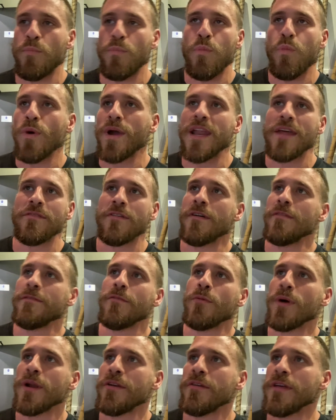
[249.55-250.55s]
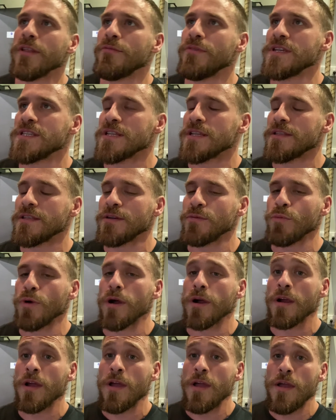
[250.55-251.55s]
Whatever, for one or other reason it didn't
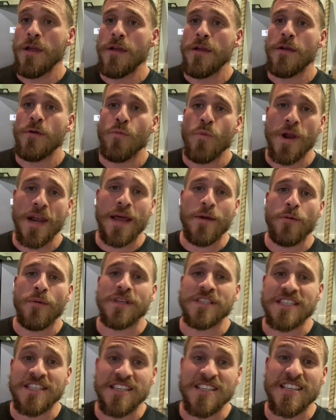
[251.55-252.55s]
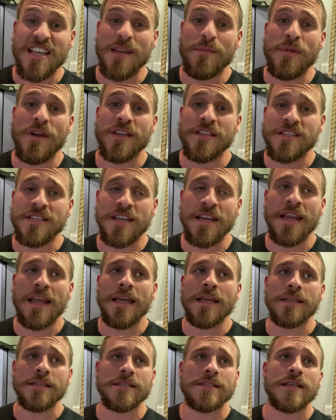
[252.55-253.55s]
work. One night we went to the cinema in St.
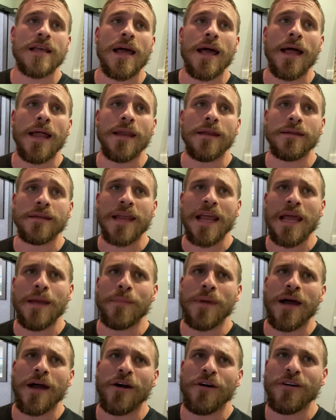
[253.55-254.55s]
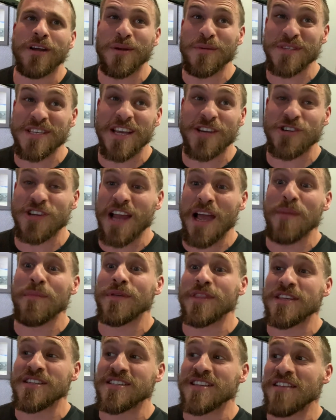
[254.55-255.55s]
Neots and came out, and it was actually Amber
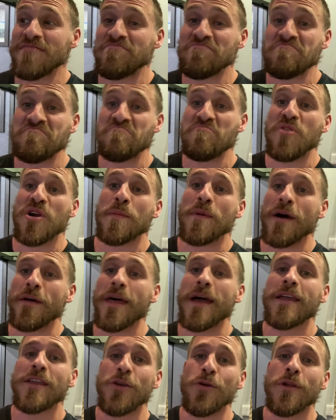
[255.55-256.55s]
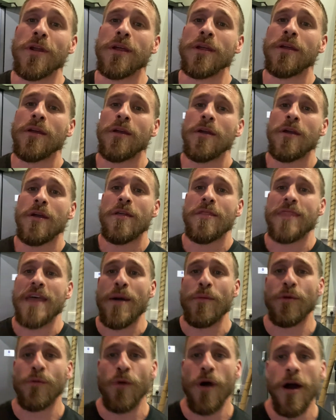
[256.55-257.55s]
that said, what about that unit?
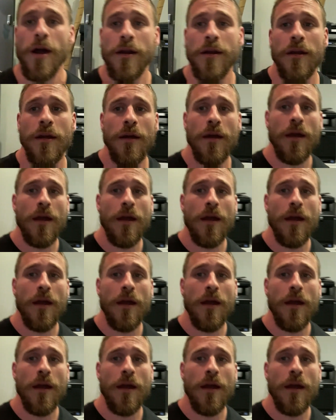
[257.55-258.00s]
That would work.